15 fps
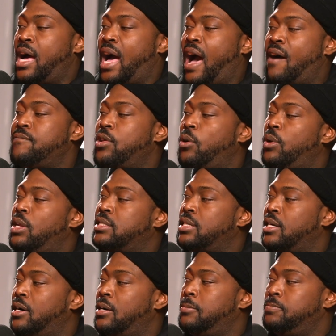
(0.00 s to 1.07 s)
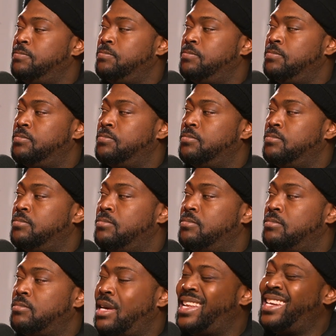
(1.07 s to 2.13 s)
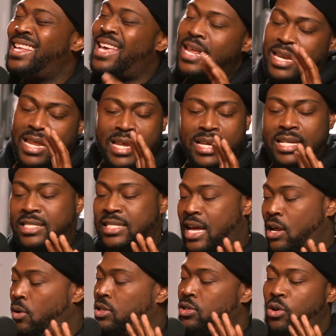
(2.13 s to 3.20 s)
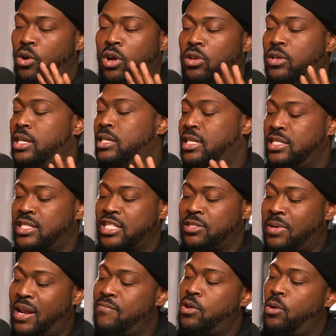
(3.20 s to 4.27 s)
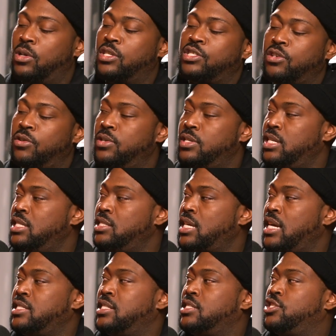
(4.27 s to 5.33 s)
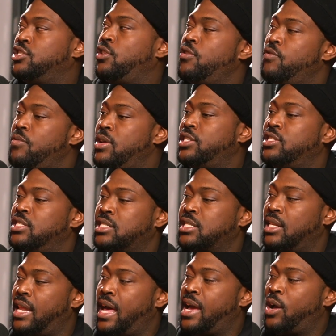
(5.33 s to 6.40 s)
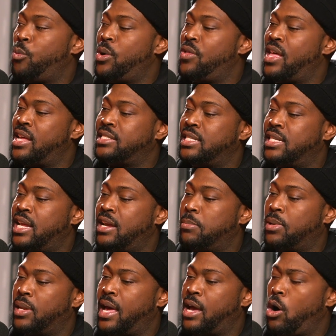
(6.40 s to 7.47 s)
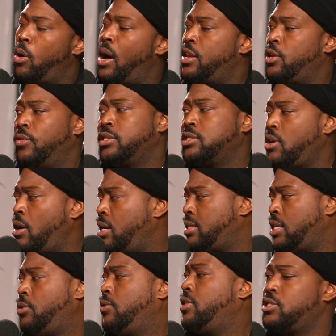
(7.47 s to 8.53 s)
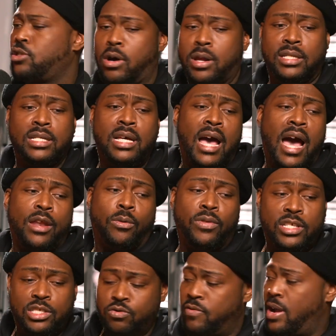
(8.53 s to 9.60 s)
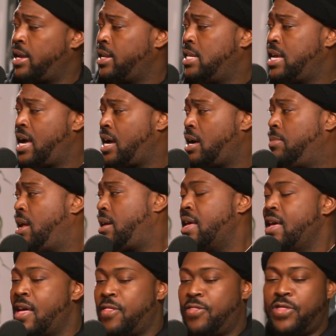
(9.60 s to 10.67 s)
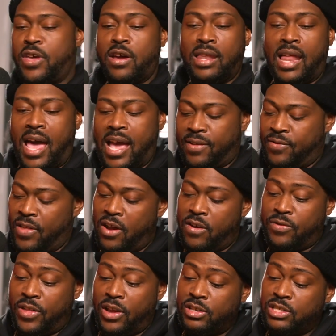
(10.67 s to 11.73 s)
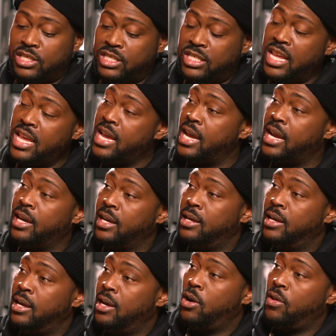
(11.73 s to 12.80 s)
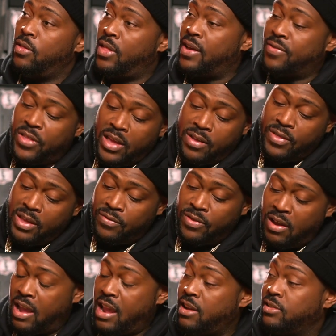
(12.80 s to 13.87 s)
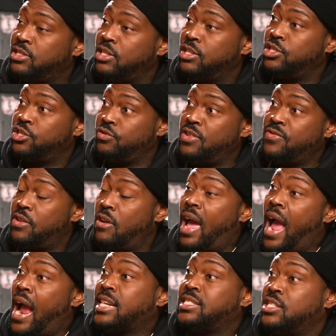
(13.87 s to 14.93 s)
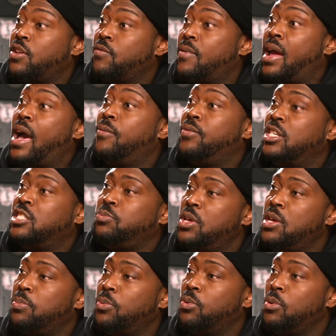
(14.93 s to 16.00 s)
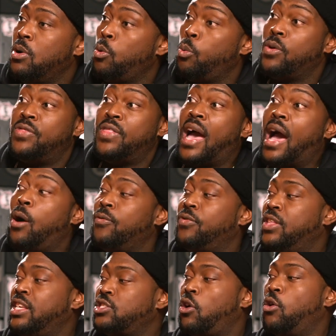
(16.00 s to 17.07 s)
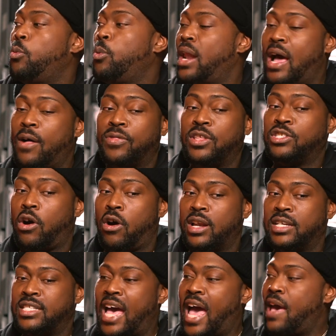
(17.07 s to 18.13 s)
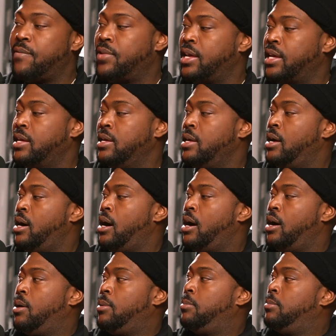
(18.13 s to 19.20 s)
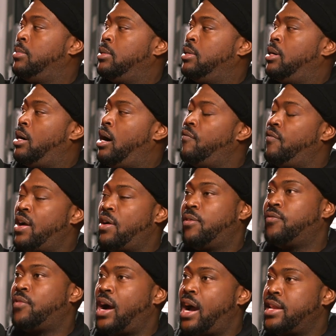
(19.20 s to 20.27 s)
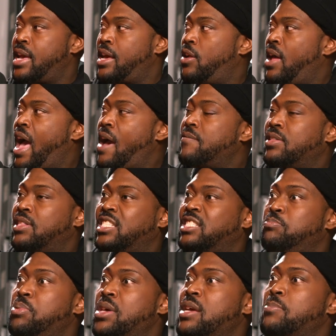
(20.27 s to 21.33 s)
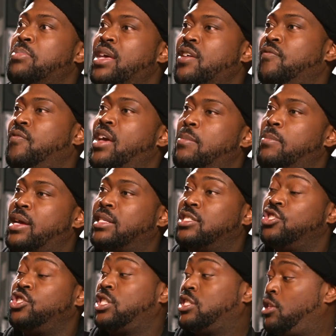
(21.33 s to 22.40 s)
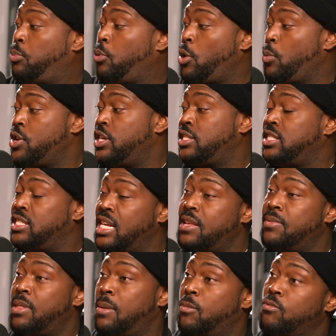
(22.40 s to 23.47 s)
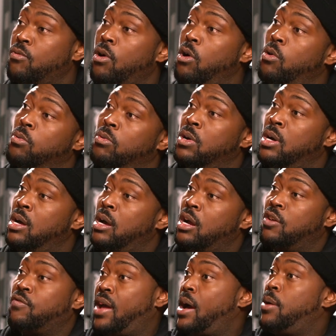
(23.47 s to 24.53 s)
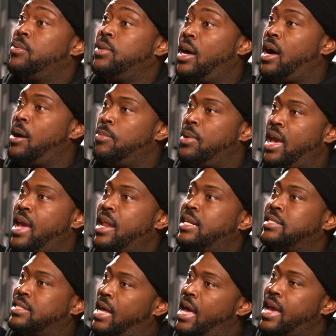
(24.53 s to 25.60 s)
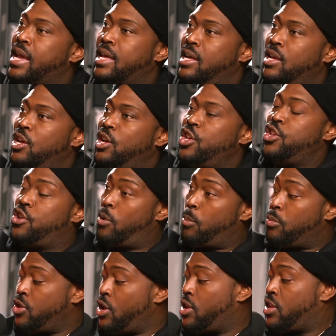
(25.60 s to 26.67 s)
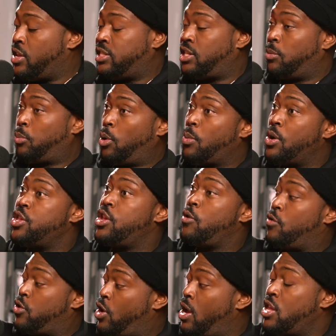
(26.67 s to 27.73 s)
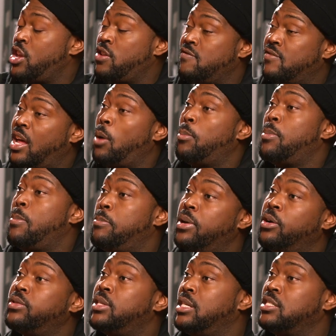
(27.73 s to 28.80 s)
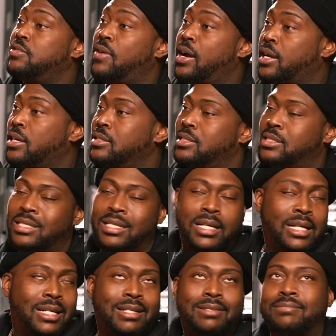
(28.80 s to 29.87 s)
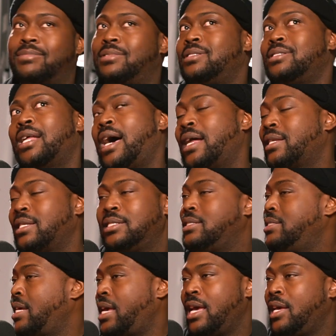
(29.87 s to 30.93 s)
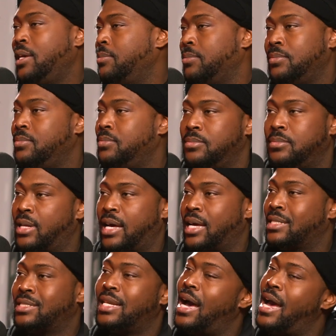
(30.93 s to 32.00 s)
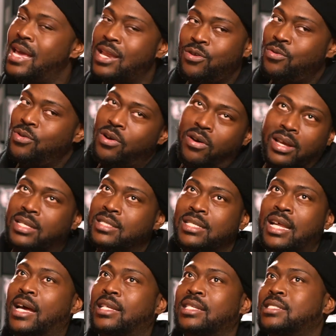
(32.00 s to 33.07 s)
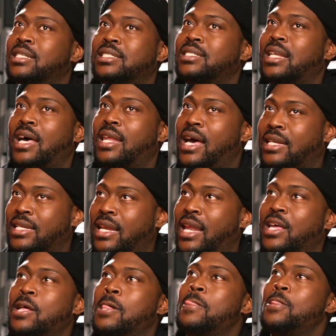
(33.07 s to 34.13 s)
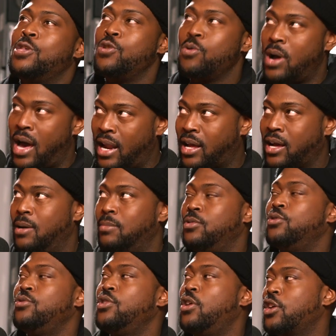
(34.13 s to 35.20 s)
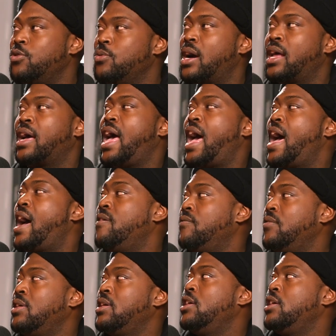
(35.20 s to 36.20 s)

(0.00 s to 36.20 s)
I've noticed And then this is not all on the DJs, but I've noticed certain DJs in certain regions can like where they're sitting here and be like, oh, I know this artist, I know this artist, I know this new record he got coming out. They're like they're seeing like their ears to the street. They're actually around these people without these artists having a verified yet or having these big fan bases. Just to the point where you're seeing them ground up, and it's like you're to the point where you're even helping building these records. It's not the same. Yeah. Like it's not in New York. It's not like that. Like you got to come New York. You got to have